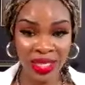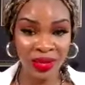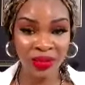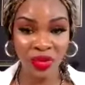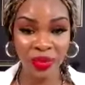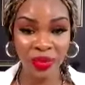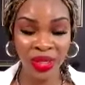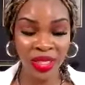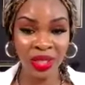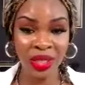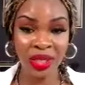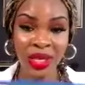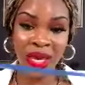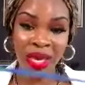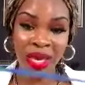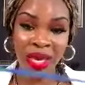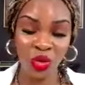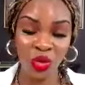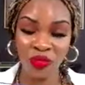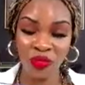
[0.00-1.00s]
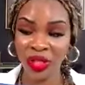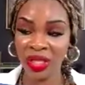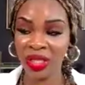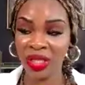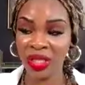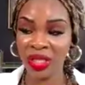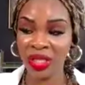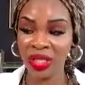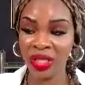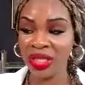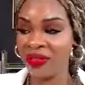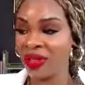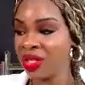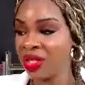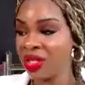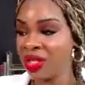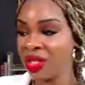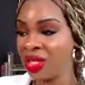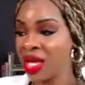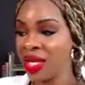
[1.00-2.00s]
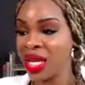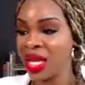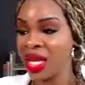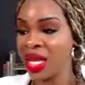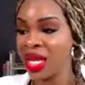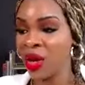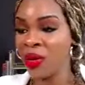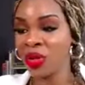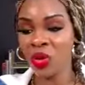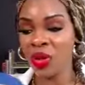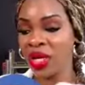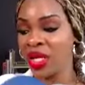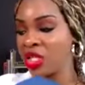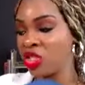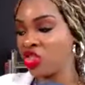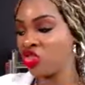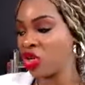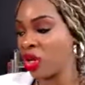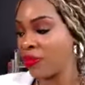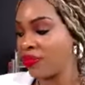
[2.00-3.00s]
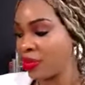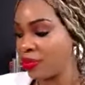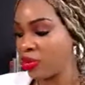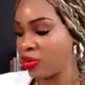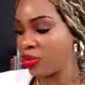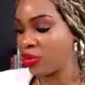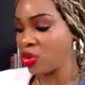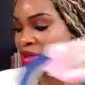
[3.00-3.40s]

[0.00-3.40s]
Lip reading: perpendicular, and over the lever. Now I'm going to go ahead and drop